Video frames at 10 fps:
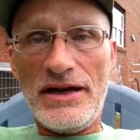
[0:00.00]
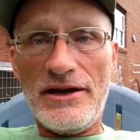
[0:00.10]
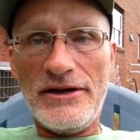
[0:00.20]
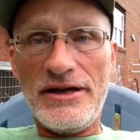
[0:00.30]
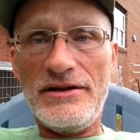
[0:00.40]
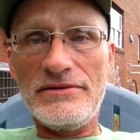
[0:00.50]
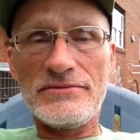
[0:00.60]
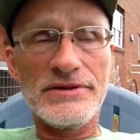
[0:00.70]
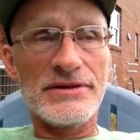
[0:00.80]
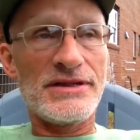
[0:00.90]
area
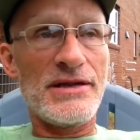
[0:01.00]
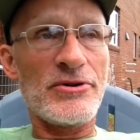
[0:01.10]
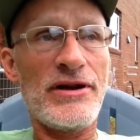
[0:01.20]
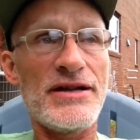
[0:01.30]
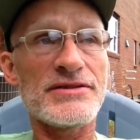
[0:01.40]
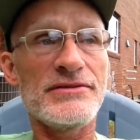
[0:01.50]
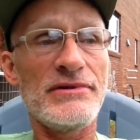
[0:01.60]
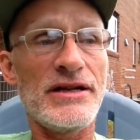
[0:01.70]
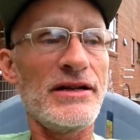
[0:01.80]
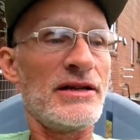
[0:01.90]
where the Democrats are
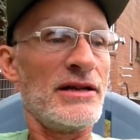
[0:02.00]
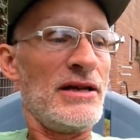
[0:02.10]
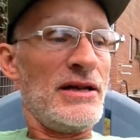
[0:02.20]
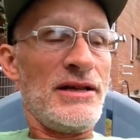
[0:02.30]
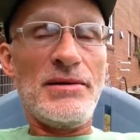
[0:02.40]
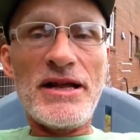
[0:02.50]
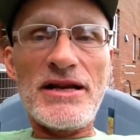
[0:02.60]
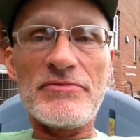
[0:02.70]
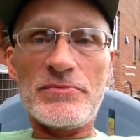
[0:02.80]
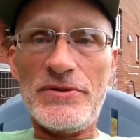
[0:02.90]
running it. They might
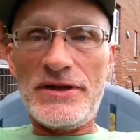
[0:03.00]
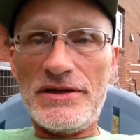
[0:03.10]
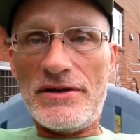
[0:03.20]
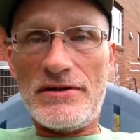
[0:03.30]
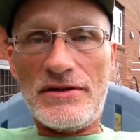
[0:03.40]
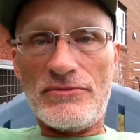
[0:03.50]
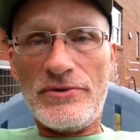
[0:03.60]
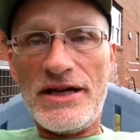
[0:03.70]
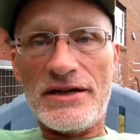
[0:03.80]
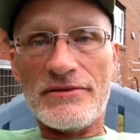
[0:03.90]
even put in a
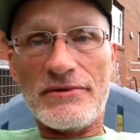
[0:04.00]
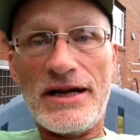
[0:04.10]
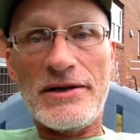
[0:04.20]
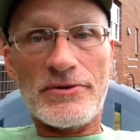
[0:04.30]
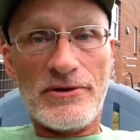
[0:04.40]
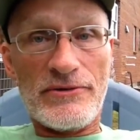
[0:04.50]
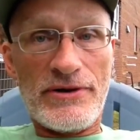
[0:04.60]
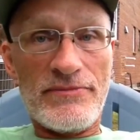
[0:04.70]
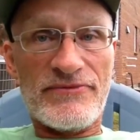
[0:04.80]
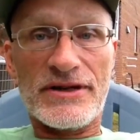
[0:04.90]
reading and writing
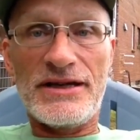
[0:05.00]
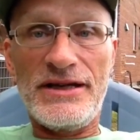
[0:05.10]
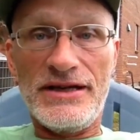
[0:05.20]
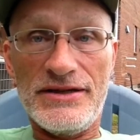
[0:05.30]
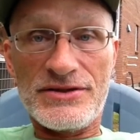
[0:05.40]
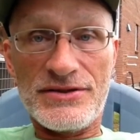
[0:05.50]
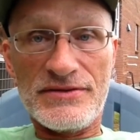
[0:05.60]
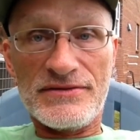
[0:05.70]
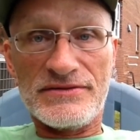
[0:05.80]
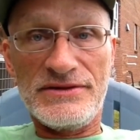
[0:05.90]
program for kids.
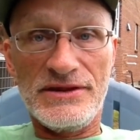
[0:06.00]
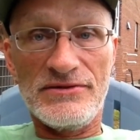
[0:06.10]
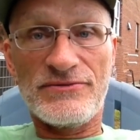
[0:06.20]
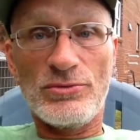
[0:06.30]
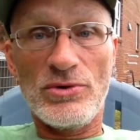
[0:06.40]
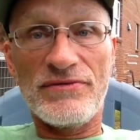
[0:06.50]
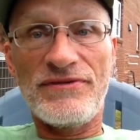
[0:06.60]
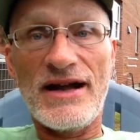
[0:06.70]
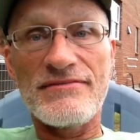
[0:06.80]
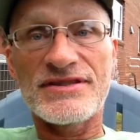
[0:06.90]
4,
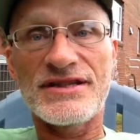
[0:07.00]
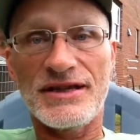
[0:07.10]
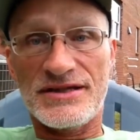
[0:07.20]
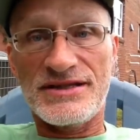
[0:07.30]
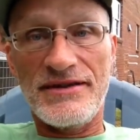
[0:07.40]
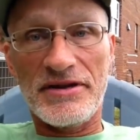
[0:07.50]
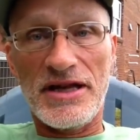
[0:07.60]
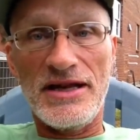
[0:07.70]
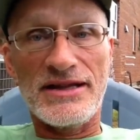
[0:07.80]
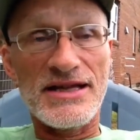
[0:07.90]
5, 6, 7,
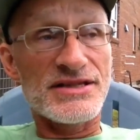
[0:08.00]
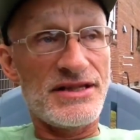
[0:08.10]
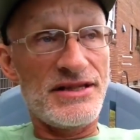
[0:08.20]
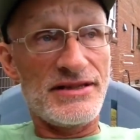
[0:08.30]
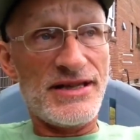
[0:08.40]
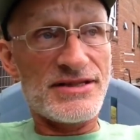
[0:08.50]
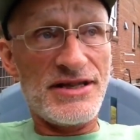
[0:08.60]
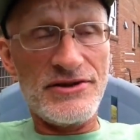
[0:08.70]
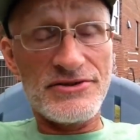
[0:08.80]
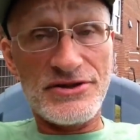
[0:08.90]
8. That's the
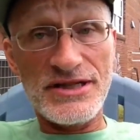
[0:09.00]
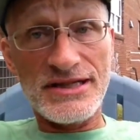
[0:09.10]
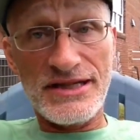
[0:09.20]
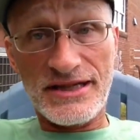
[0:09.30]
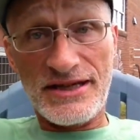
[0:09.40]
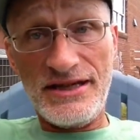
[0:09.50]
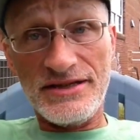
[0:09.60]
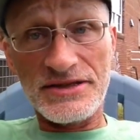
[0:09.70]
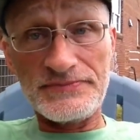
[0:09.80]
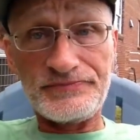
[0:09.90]
years you need to get kids